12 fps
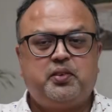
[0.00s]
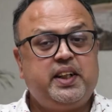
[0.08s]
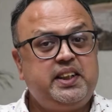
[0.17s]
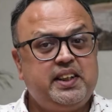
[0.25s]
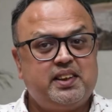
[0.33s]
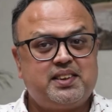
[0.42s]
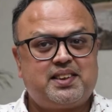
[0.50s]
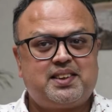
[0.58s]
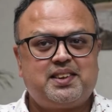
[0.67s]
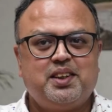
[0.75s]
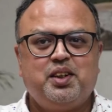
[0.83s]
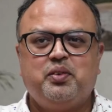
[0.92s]

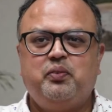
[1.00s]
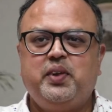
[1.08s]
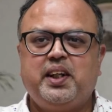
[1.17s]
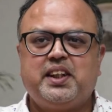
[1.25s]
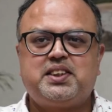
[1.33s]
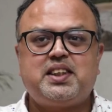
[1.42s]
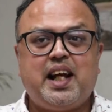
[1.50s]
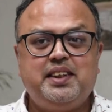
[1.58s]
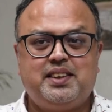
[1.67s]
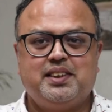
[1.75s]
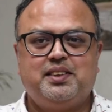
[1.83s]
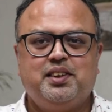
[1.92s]
Greetings. We are
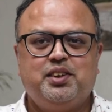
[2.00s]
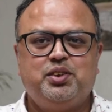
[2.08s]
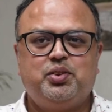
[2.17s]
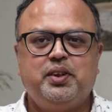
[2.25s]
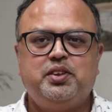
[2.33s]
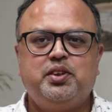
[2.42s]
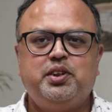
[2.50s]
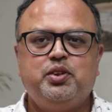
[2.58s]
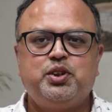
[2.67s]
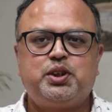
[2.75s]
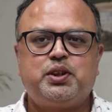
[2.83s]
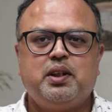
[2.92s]
excited to
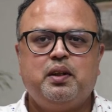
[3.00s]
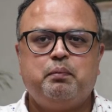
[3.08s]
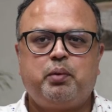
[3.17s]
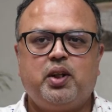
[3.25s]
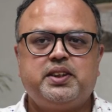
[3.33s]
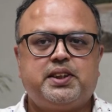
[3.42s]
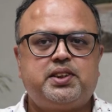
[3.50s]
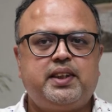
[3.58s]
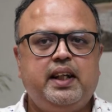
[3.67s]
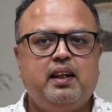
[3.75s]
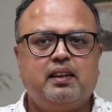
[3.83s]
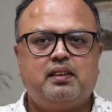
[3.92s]
introduce Project
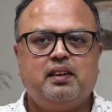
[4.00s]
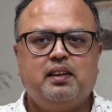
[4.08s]
Sehat